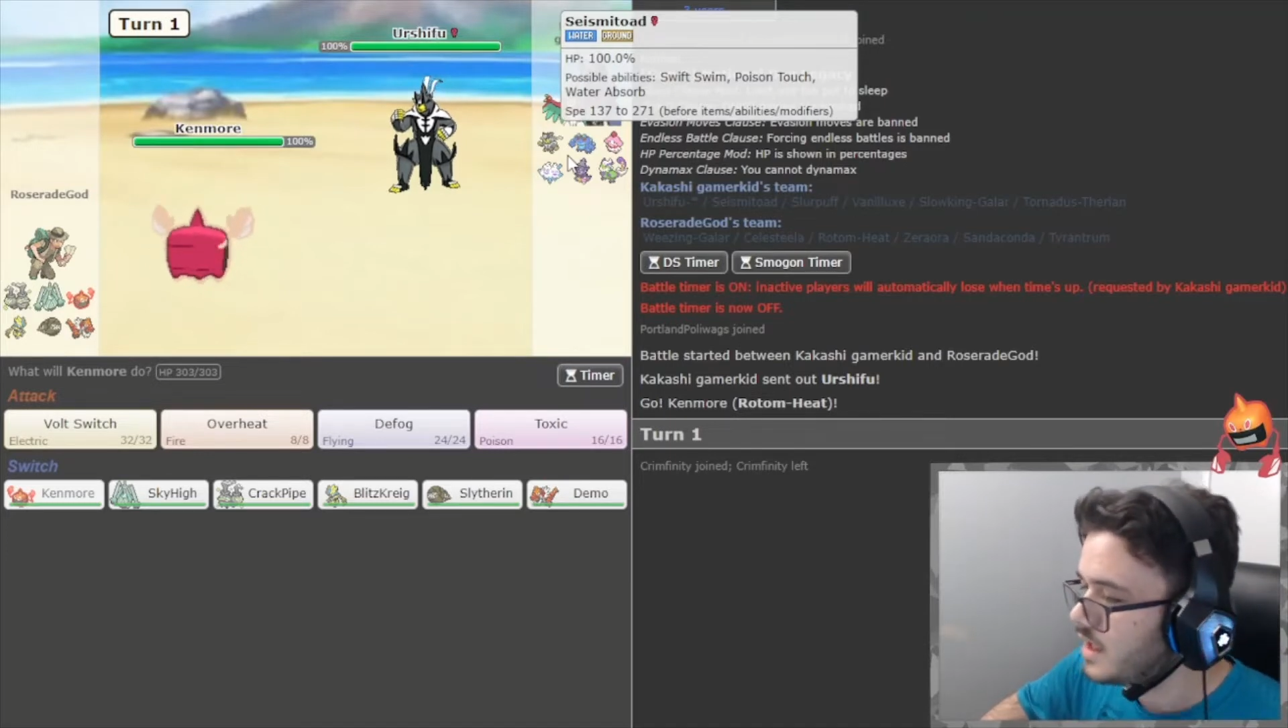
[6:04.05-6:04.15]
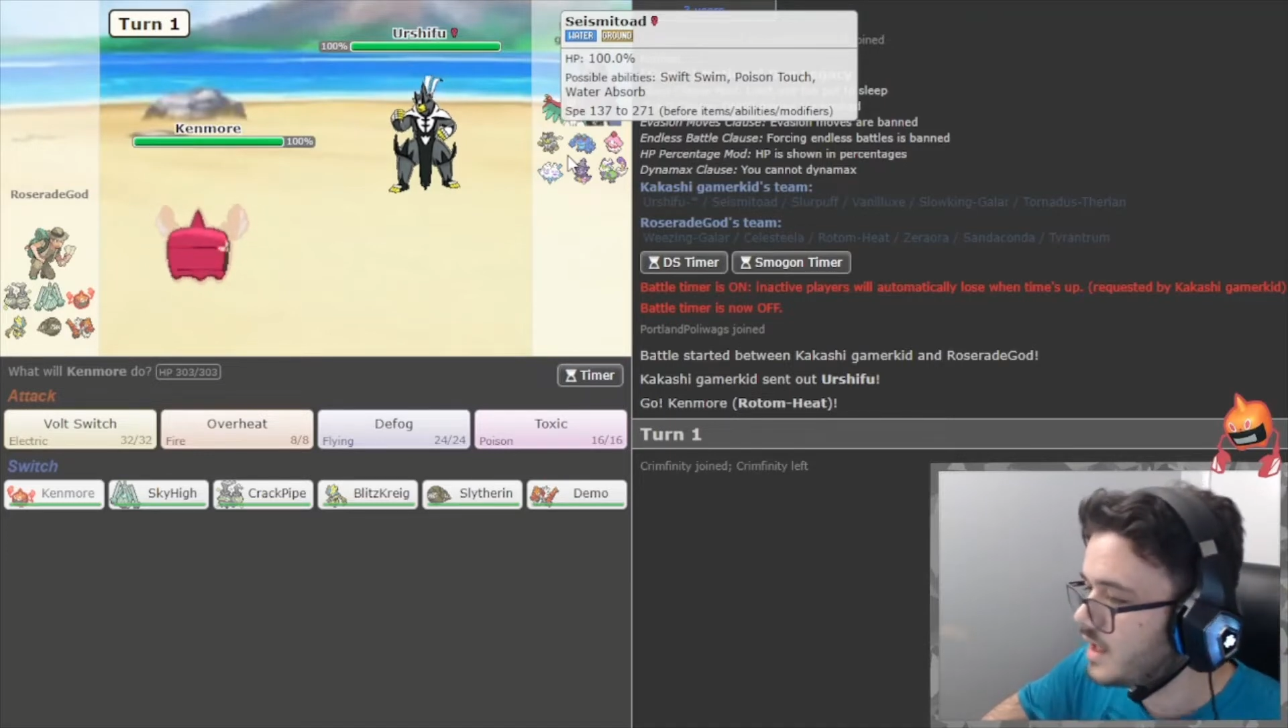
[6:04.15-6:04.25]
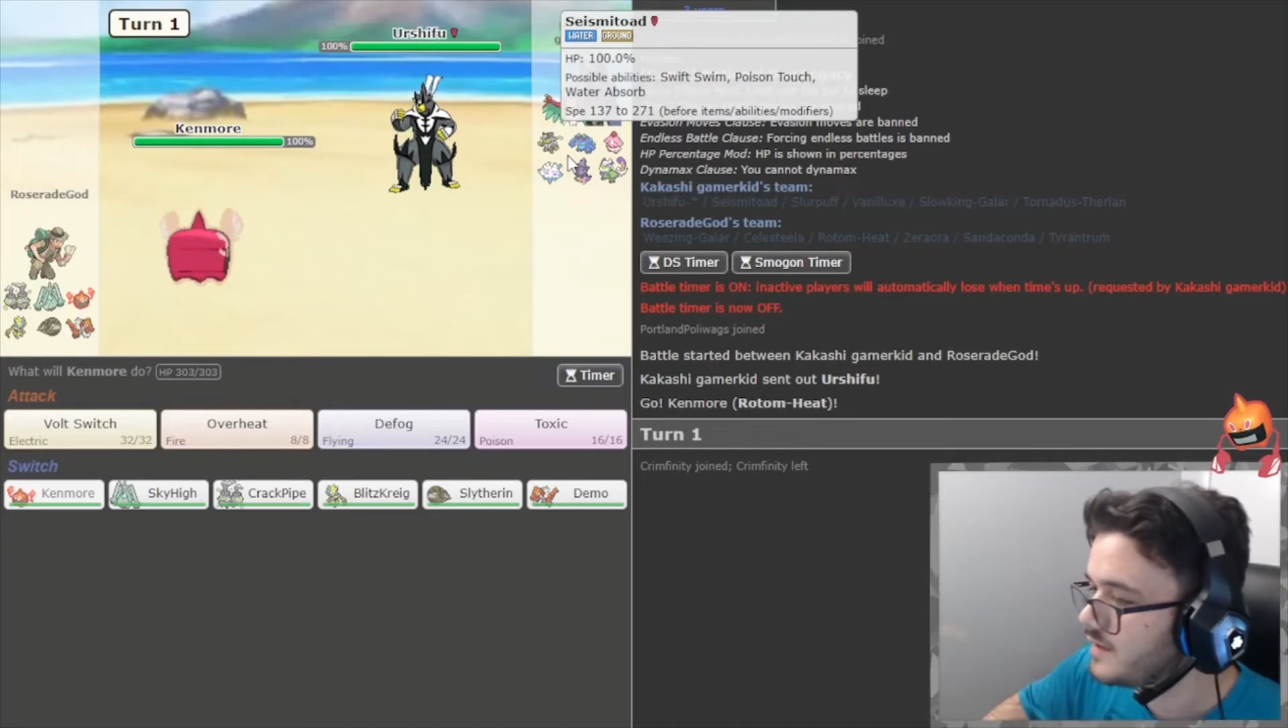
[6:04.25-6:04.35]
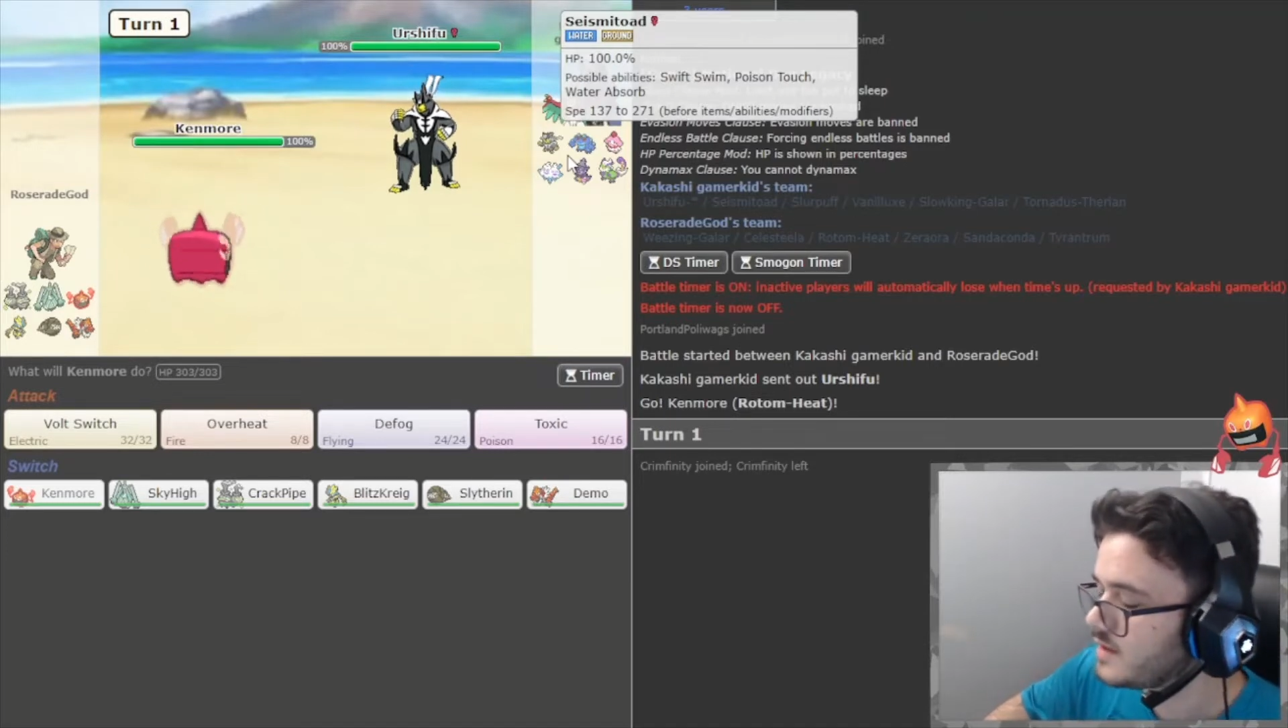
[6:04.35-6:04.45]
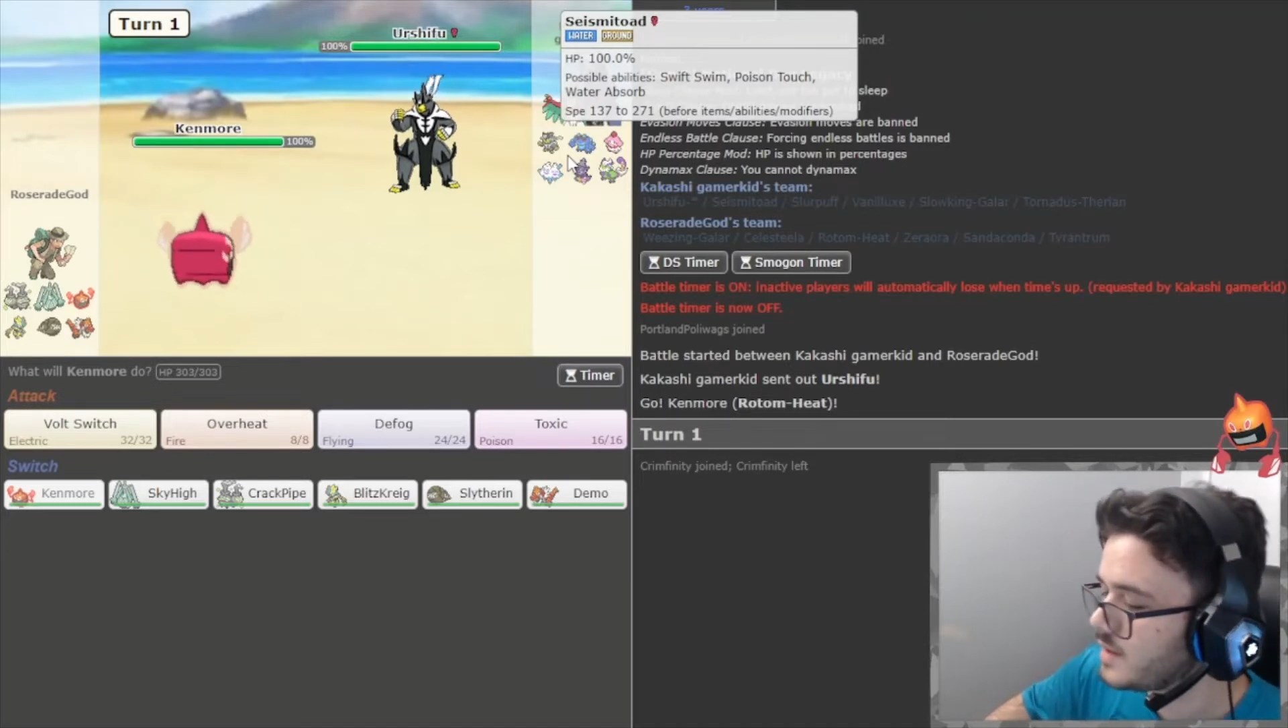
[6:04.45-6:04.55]
I
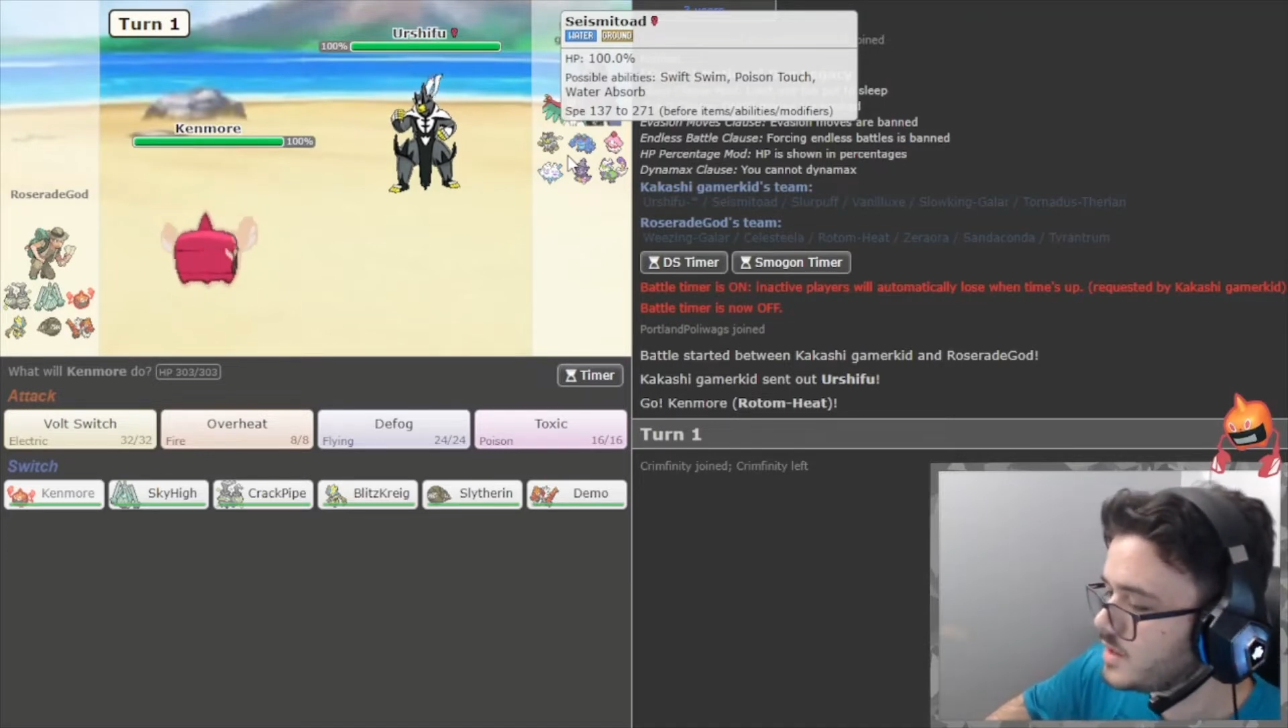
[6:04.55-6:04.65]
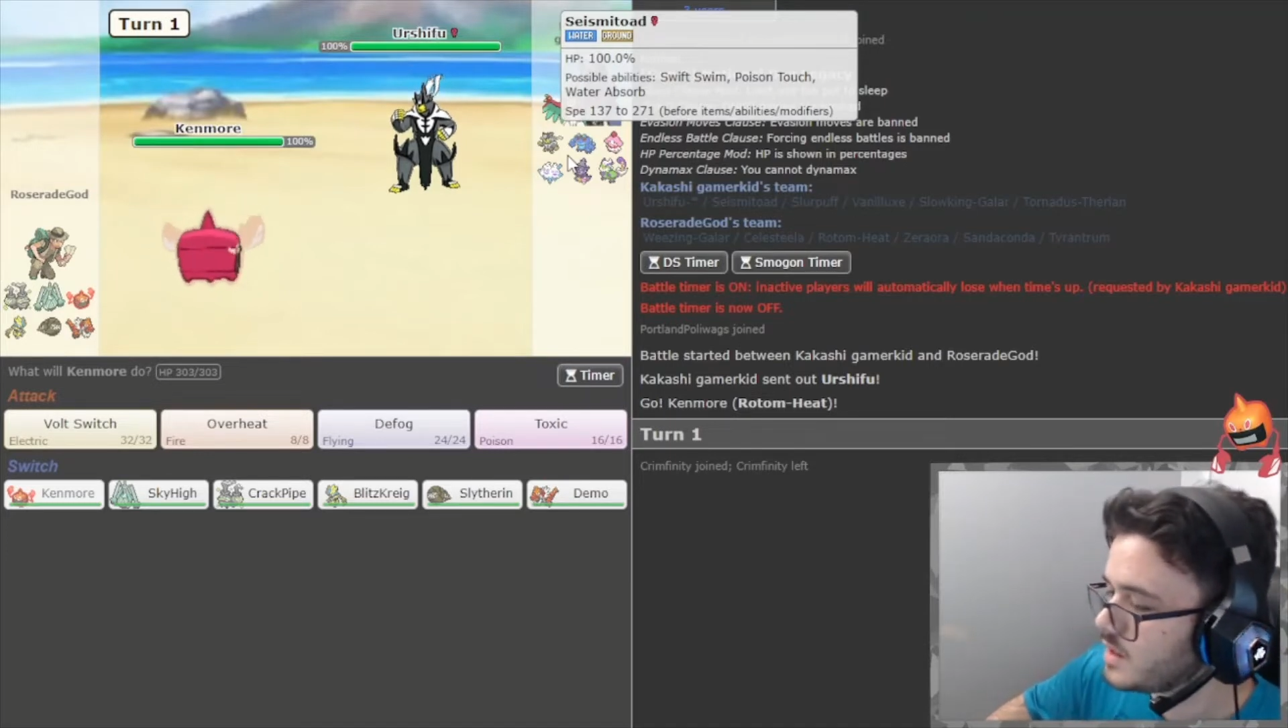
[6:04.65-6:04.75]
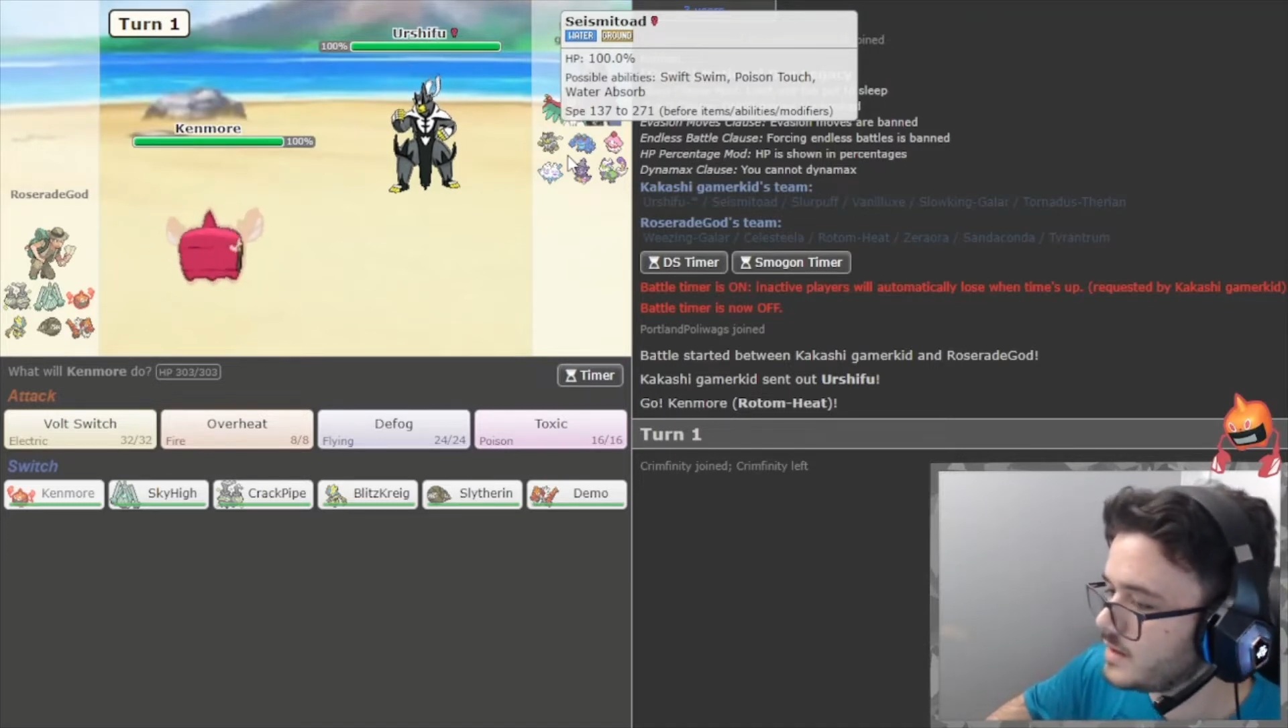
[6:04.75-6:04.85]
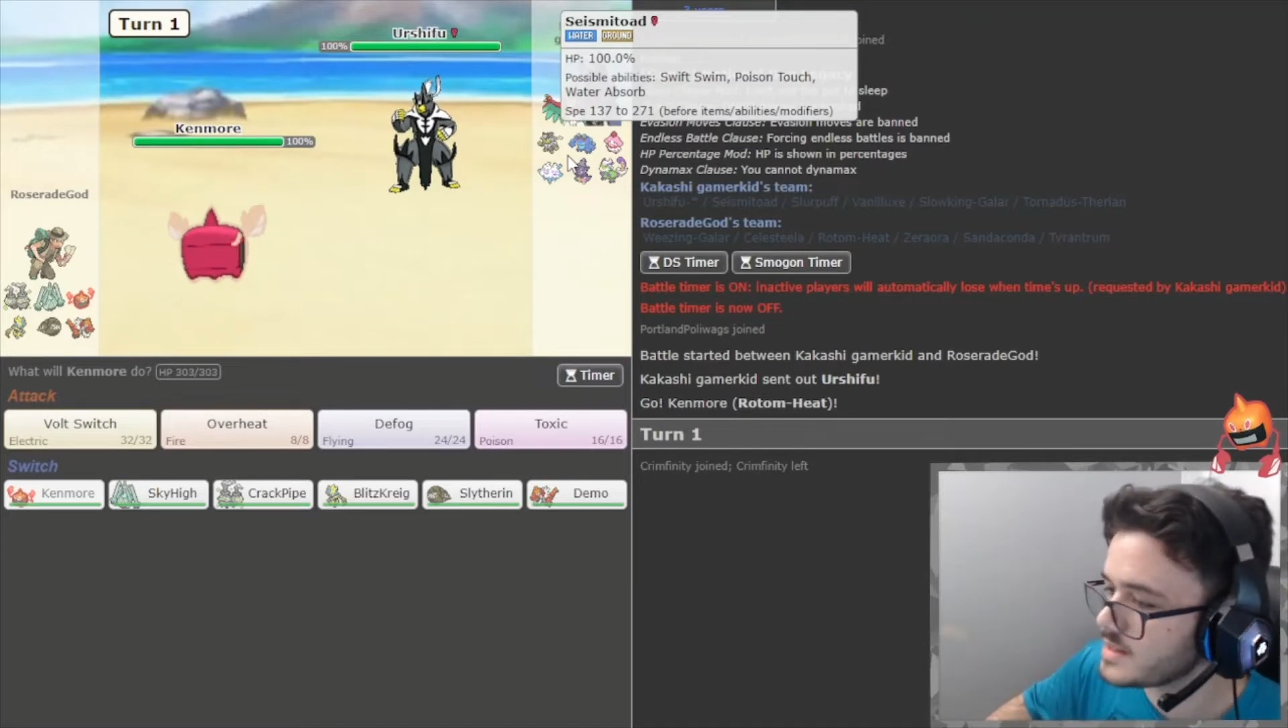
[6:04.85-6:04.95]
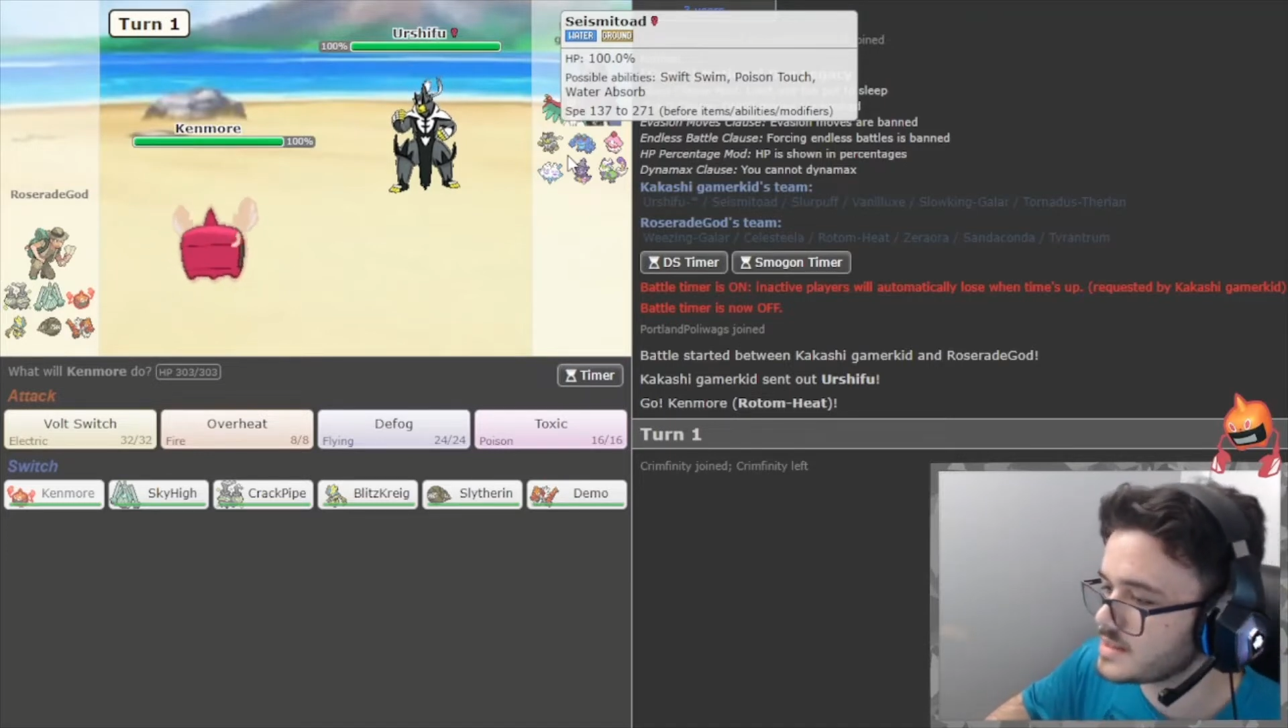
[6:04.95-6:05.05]
think they would go into